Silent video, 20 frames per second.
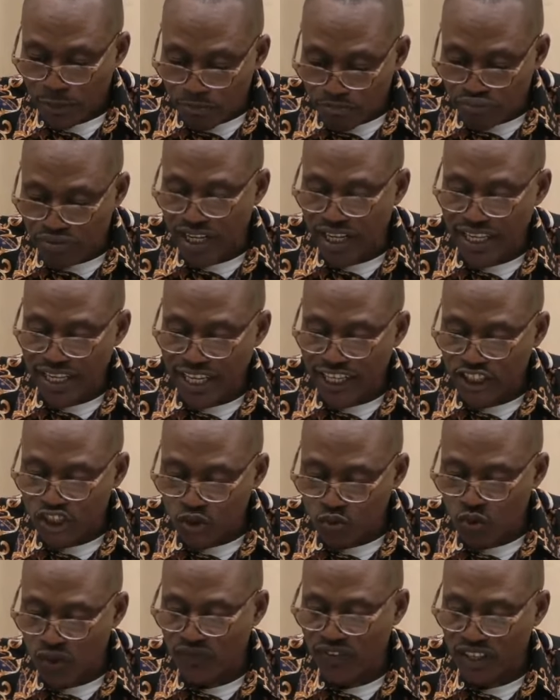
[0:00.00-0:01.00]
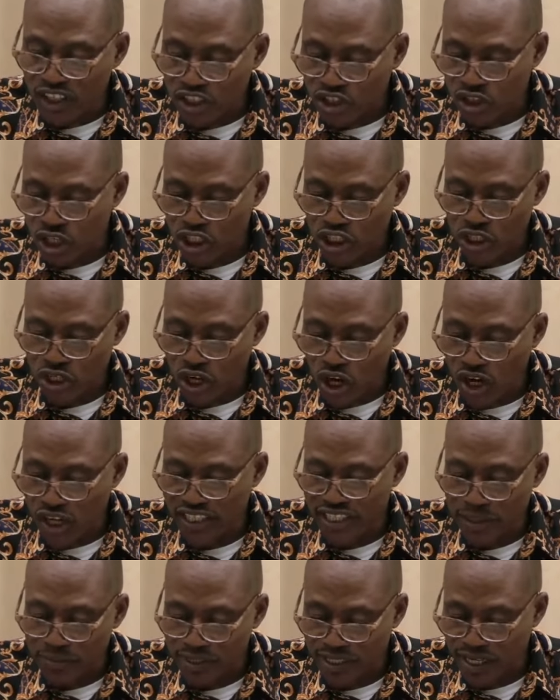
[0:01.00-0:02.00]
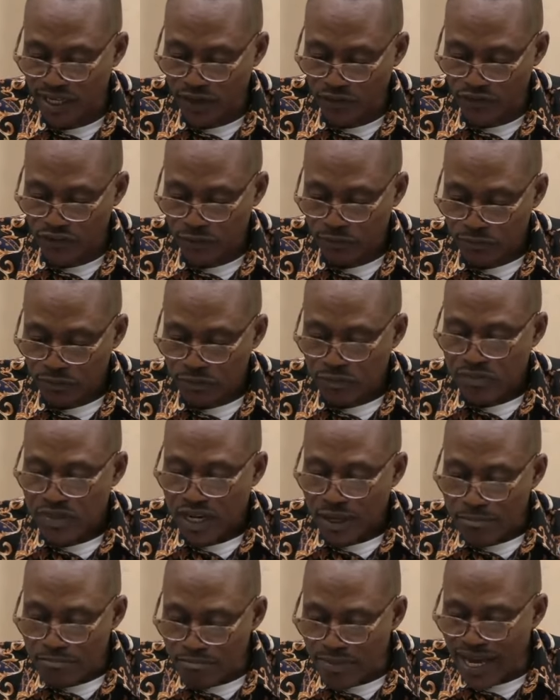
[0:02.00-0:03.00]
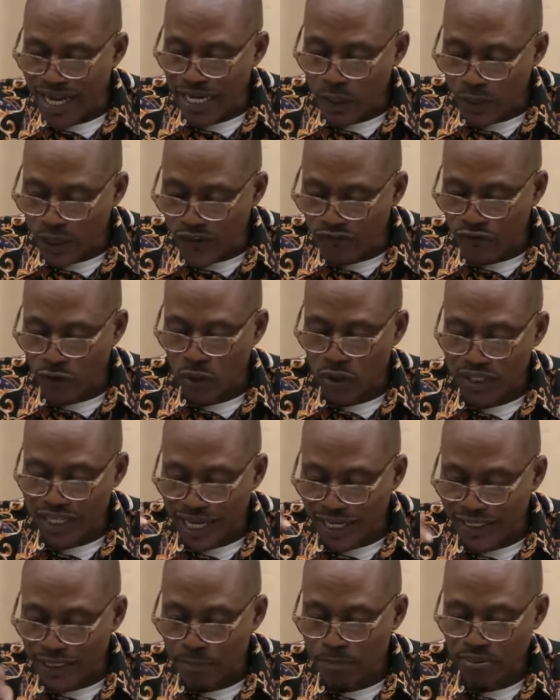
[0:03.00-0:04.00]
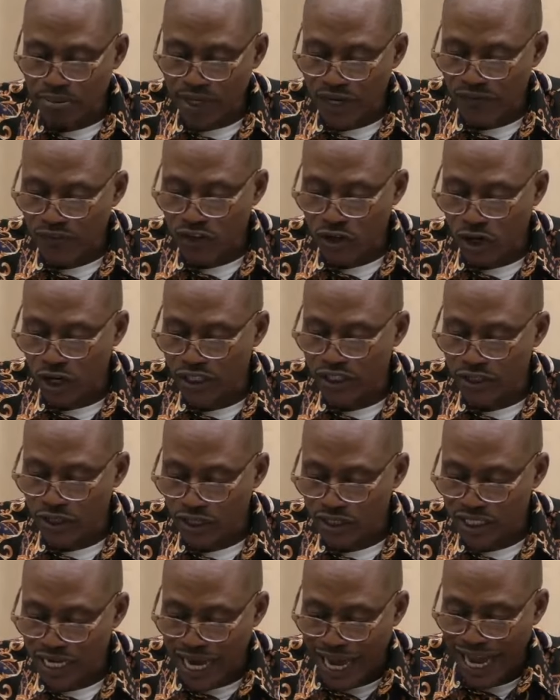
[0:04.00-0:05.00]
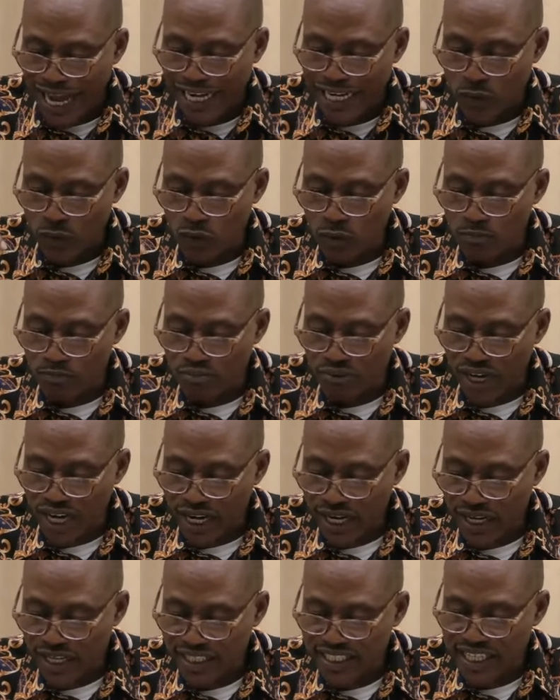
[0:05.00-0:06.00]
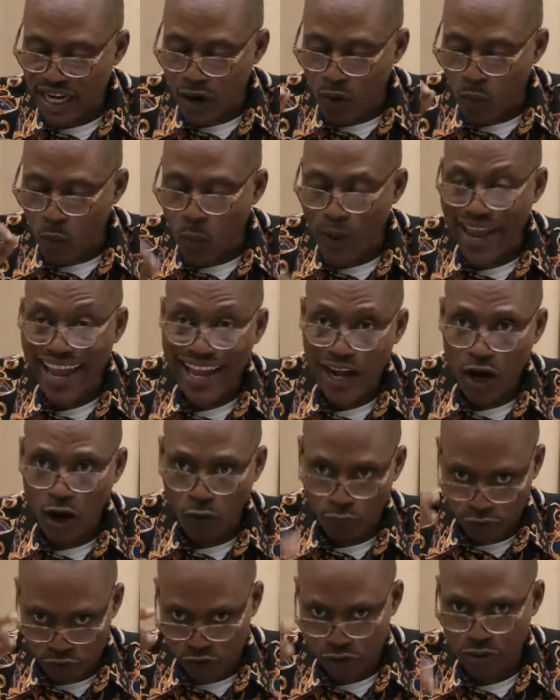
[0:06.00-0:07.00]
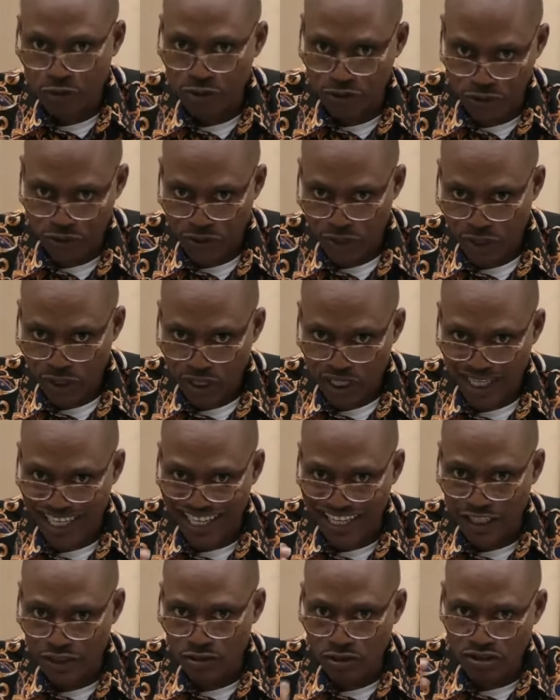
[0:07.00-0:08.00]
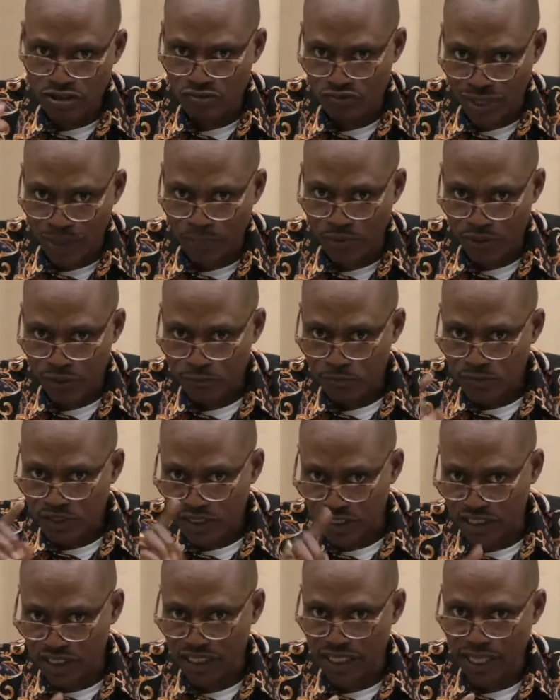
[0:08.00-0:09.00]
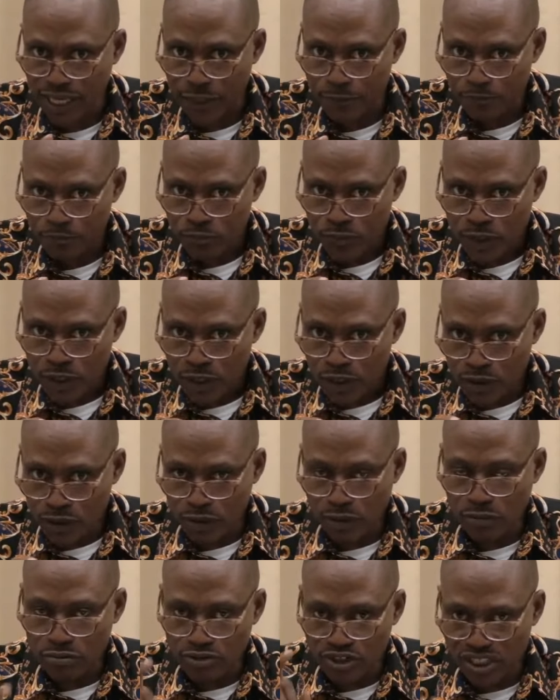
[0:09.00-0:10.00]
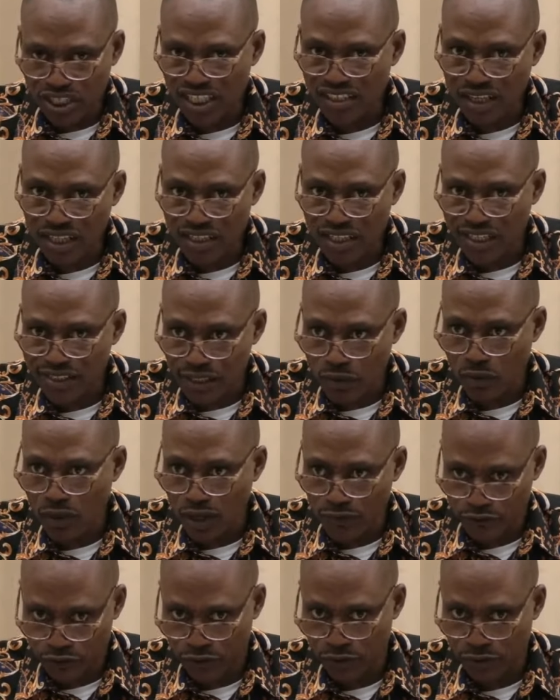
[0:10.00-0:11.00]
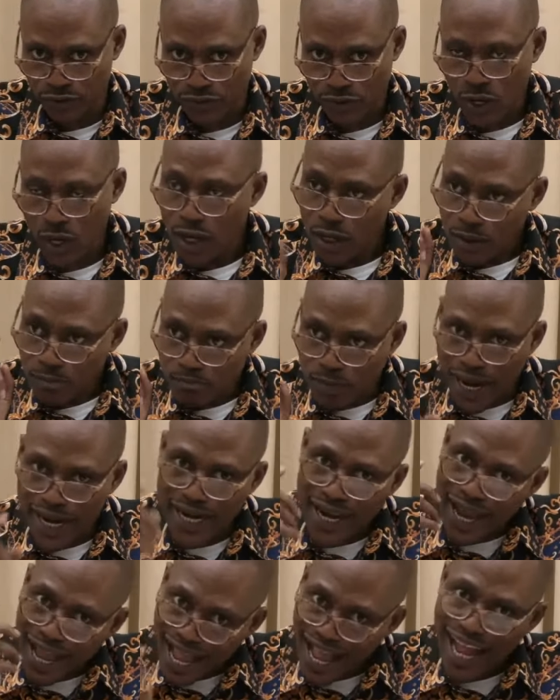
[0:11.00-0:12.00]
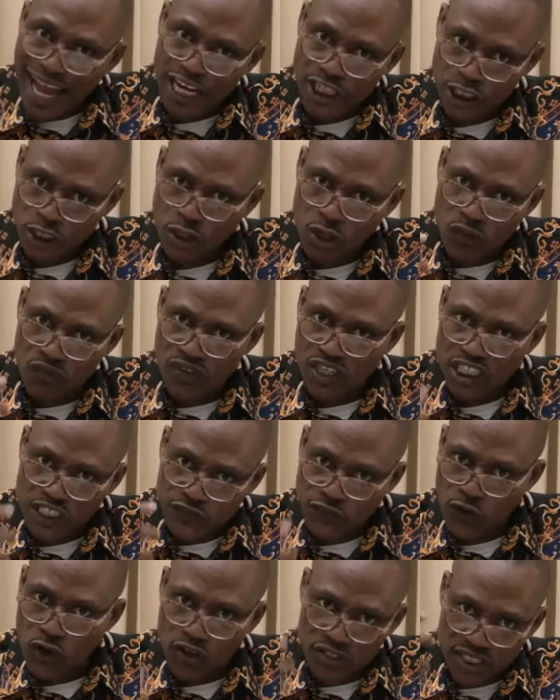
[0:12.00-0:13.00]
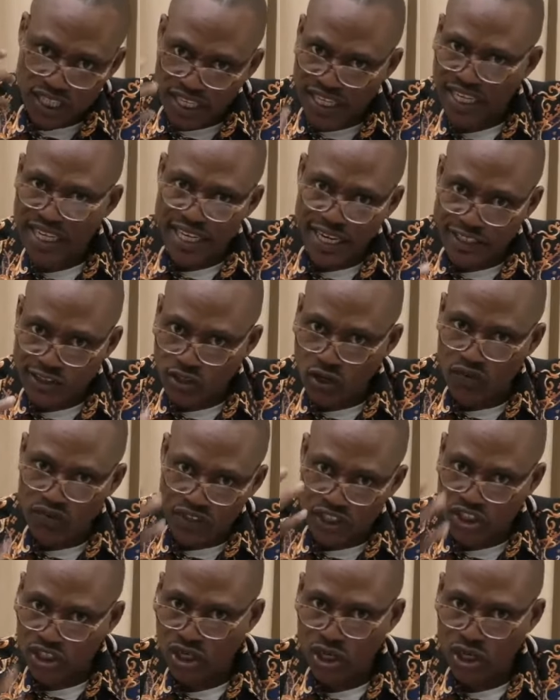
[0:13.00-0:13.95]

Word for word: bringing swift destruction on themselves. Many will follow their depraved conduct, and they will bring the way of truth into disrepute. You see that? So Jesus is the way of truth. By the action of these false leaders on the